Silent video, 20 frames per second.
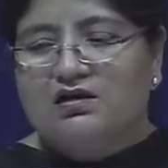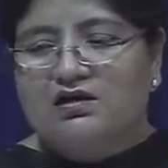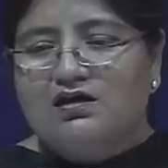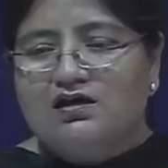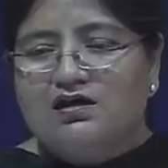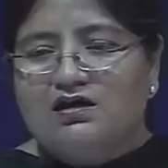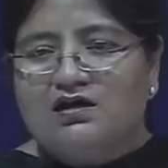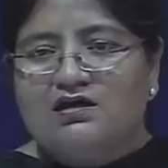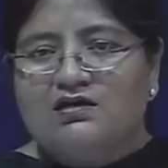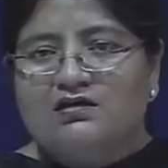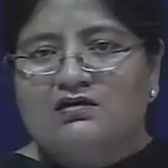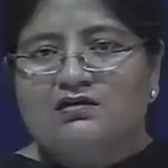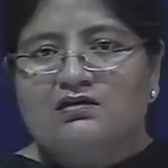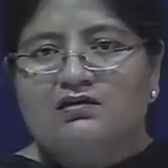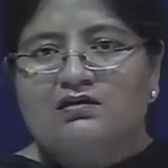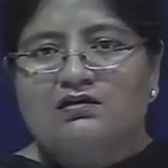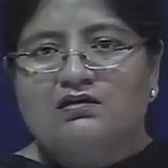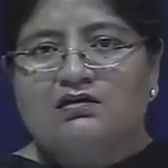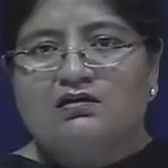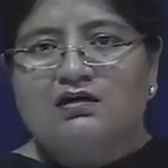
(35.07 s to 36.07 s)
And
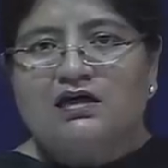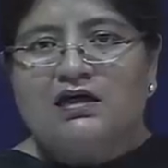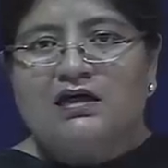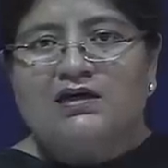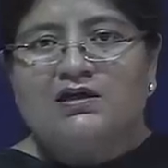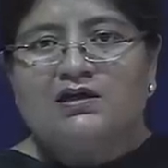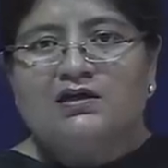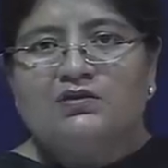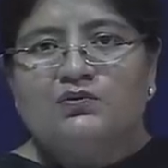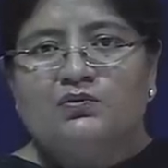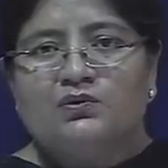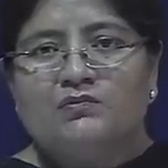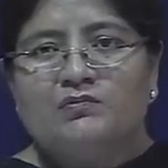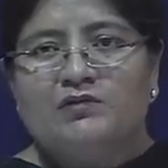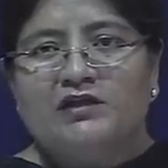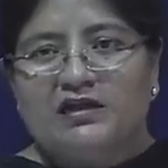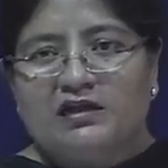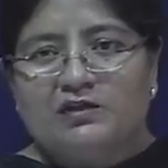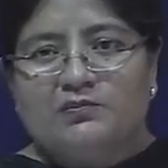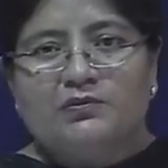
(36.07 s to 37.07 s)
I will be
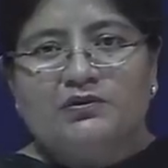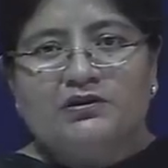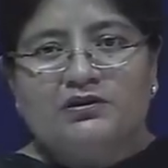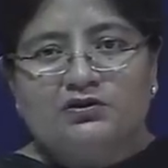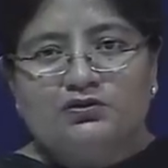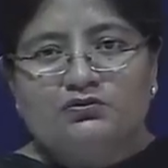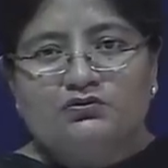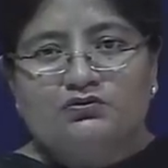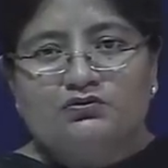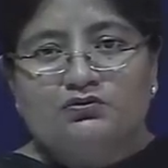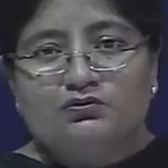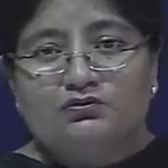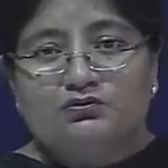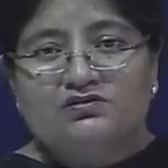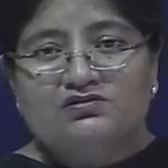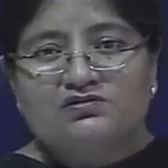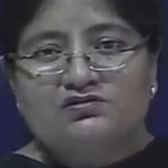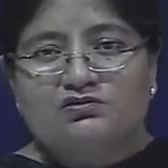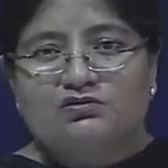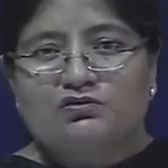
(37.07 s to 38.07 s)
helping you through
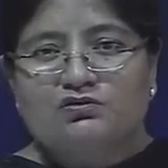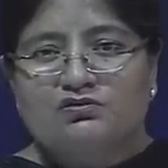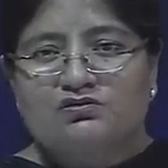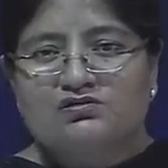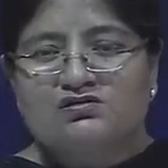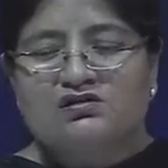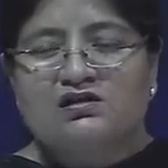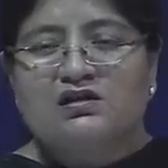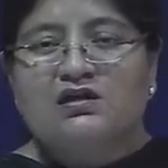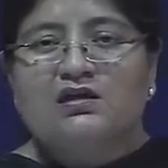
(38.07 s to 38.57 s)
this course.